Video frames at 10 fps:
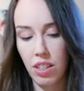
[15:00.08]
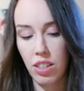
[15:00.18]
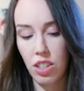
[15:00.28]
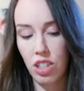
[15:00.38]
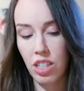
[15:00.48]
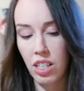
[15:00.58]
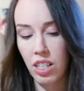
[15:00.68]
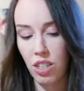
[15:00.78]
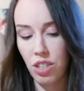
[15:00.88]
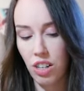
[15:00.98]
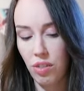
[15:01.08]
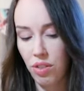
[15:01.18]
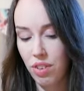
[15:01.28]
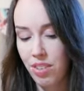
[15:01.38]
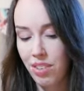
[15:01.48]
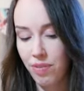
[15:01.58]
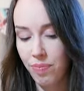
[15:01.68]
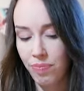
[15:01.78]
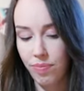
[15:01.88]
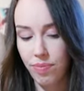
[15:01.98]
Shin Shenron.
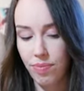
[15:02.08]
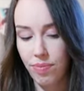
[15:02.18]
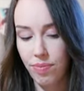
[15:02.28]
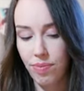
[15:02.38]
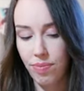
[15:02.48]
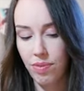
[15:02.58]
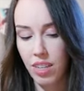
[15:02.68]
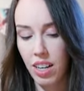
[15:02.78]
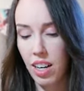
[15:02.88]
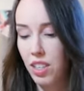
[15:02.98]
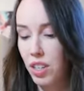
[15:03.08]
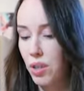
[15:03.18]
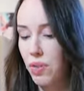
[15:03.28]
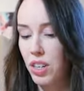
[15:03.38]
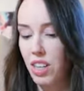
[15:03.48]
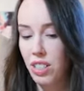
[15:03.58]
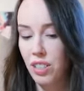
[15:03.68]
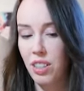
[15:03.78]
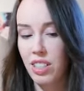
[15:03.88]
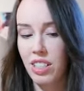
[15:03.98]
And I don't know if you guys
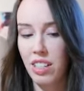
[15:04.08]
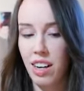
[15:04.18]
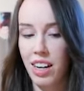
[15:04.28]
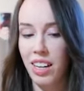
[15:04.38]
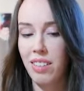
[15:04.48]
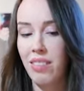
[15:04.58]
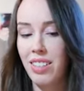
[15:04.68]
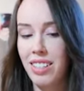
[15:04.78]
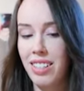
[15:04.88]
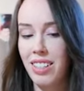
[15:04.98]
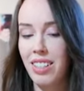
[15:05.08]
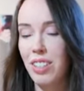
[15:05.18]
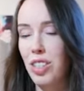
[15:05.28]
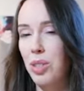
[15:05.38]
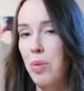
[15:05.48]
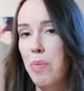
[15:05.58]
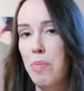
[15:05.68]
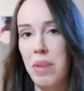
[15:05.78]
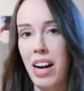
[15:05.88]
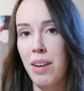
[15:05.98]
noticed, I did swap
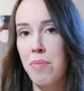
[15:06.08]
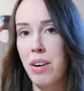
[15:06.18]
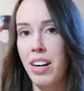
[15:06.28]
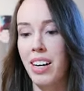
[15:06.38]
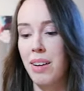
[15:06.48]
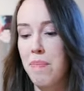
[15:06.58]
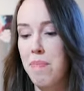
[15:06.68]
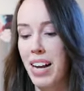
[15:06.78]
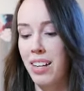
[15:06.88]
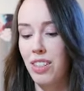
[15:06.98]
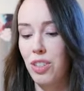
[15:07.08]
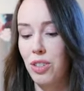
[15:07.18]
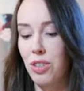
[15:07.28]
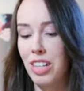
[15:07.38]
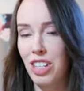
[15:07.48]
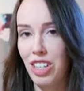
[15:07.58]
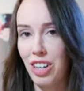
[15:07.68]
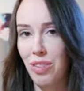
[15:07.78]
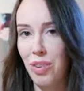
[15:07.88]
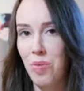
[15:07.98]
back my mat to the
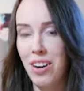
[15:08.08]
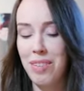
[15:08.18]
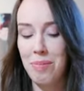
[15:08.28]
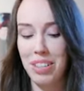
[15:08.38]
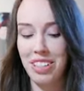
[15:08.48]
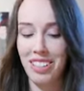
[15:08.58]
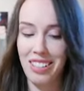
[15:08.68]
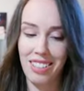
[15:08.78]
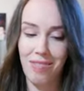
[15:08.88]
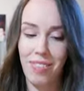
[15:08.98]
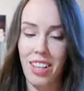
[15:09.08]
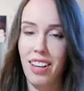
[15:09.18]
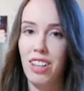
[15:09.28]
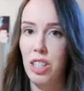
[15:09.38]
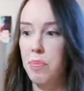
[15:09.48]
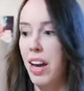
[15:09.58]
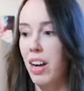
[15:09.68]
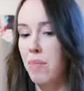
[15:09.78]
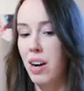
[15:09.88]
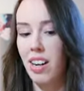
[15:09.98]
Shenron one because just paying
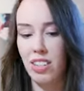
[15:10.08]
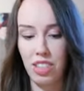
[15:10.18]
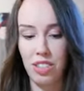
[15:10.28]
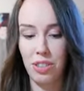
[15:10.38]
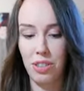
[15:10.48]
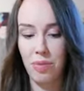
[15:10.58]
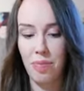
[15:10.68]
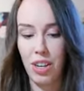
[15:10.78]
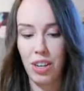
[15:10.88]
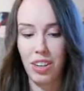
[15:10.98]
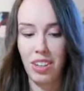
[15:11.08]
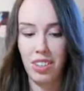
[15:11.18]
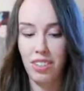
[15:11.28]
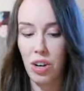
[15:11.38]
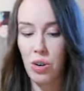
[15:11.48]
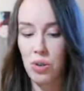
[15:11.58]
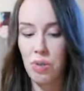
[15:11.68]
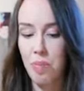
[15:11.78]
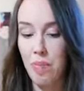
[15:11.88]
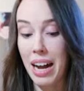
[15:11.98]
homage to the whole
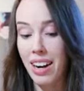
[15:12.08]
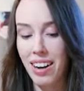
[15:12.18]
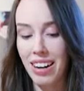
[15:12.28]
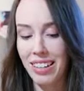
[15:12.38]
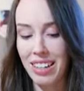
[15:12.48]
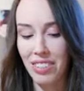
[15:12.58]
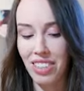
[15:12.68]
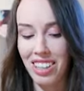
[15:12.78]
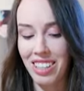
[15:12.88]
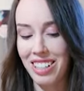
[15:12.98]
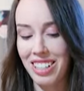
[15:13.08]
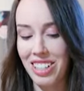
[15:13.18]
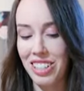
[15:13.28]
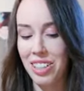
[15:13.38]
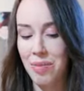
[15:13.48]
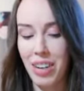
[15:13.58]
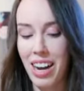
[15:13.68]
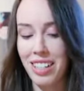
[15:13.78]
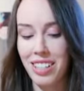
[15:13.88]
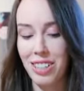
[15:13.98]
pack art and everything, so I
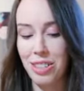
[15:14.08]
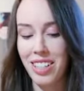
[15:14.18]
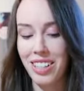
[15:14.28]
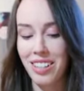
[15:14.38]
had to do it.